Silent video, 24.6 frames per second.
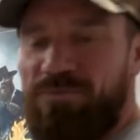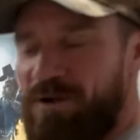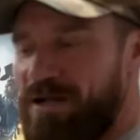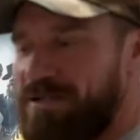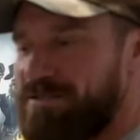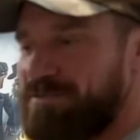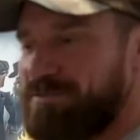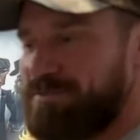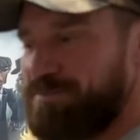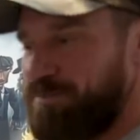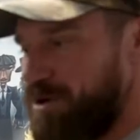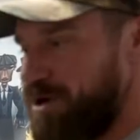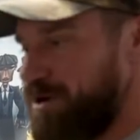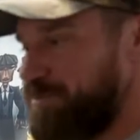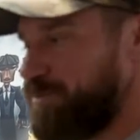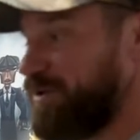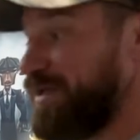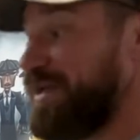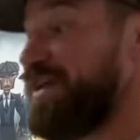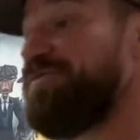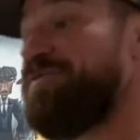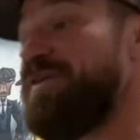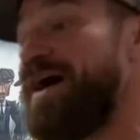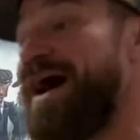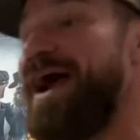runs
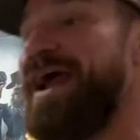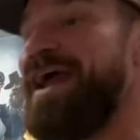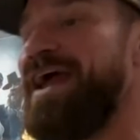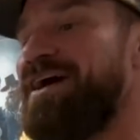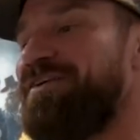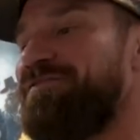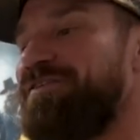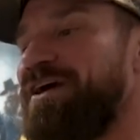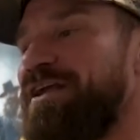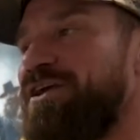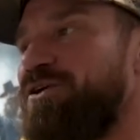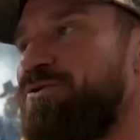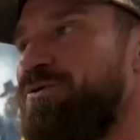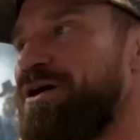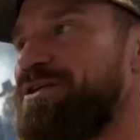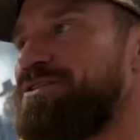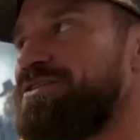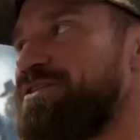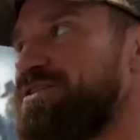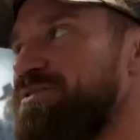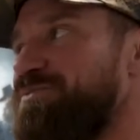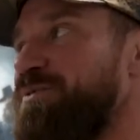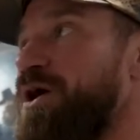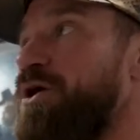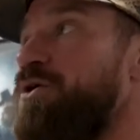properly. If I have any
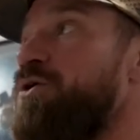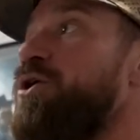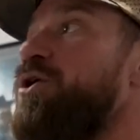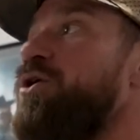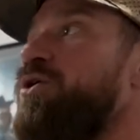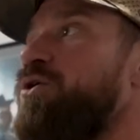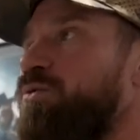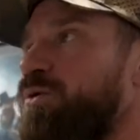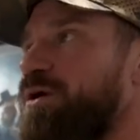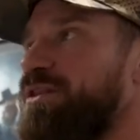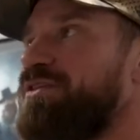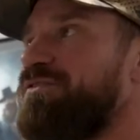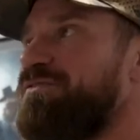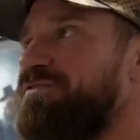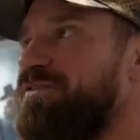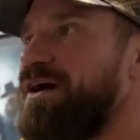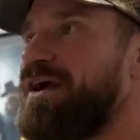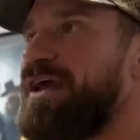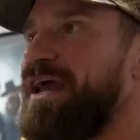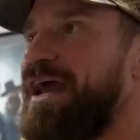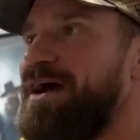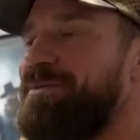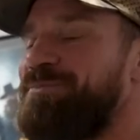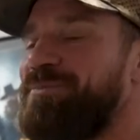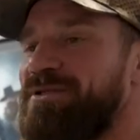questions about what the fuck
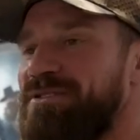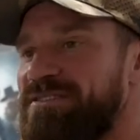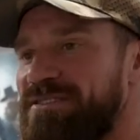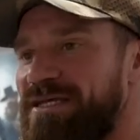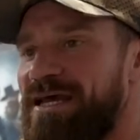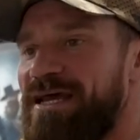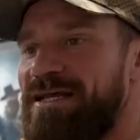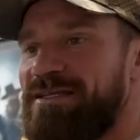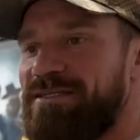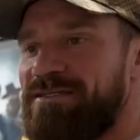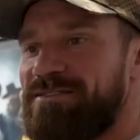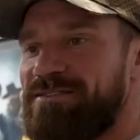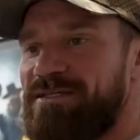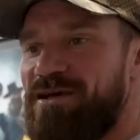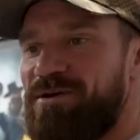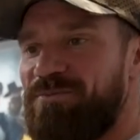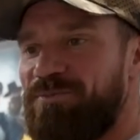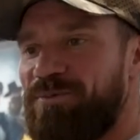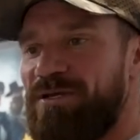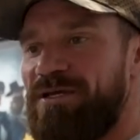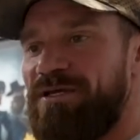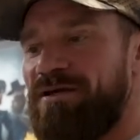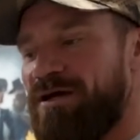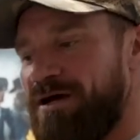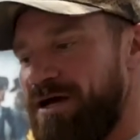happens at this
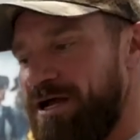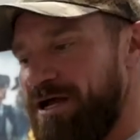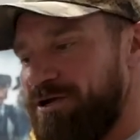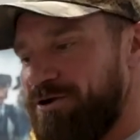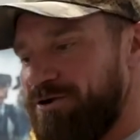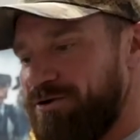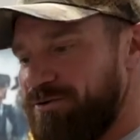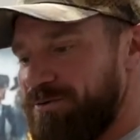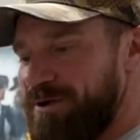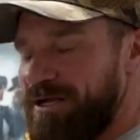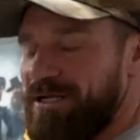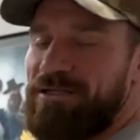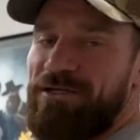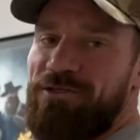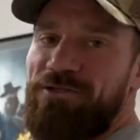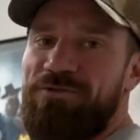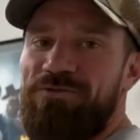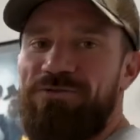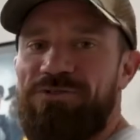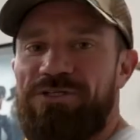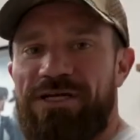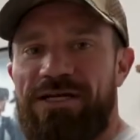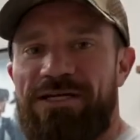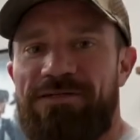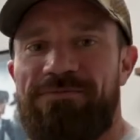company, I go directly to
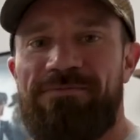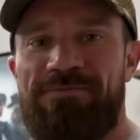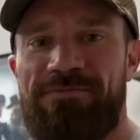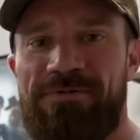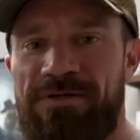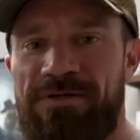Shane.